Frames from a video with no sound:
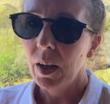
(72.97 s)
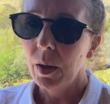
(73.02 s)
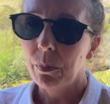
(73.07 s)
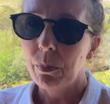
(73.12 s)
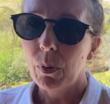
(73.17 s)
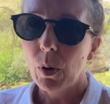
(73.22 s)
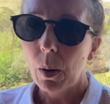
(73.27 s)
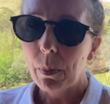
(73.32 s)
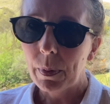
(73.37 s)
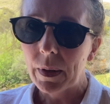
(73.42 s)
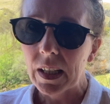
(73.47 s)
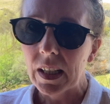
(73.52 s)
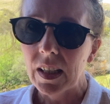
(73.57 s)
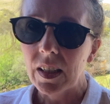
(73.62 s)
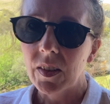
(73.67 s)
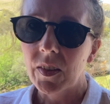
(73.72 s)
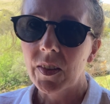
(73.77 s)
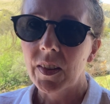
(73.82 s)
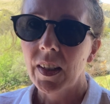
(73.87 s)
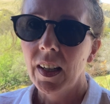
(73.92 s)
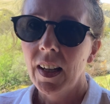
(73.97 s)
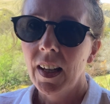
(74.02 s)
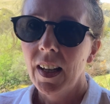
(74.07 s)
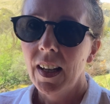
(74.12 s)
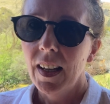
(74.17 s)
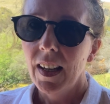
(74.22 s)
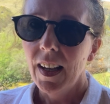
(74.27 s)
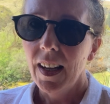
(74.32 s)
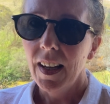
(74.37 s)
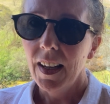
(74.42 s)
properties,
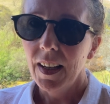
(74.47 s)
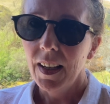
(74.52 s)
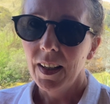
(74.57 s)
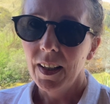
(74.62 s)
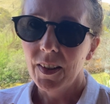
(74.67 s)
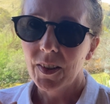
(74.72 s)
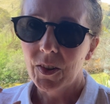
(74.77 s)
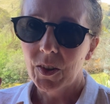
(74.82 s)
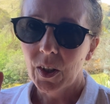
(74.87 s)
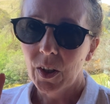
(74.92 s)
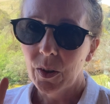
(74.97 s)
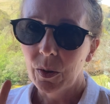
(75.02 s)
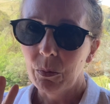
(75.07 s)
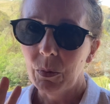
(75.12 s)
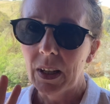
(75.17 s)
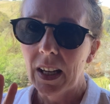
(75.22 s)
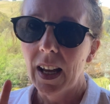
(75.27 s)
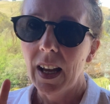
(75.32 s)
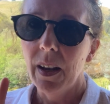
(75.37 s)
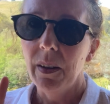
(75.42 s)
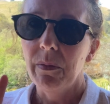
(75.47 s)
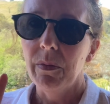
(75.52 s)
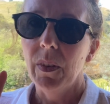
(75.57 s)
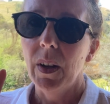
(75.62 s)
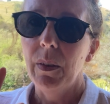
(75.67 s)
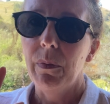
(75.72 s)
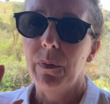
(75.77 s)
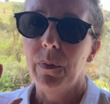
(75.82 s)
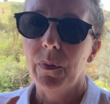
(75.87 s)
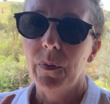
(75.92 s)
so that we have
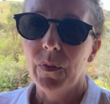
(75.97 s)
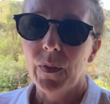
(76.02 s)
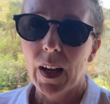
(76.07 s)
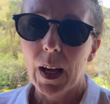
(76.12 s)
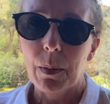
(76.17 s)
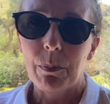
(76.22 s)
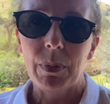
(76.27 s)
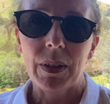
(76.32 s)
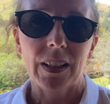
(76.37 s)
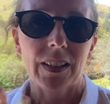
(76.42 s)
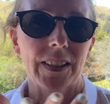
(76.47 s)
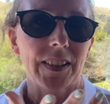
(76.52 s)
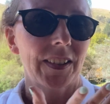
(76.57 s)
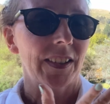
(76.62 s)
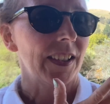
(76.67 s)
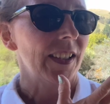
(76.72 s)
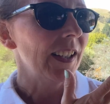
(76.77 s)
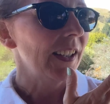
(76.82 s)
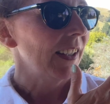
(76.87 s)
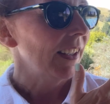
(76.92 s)
a fabulous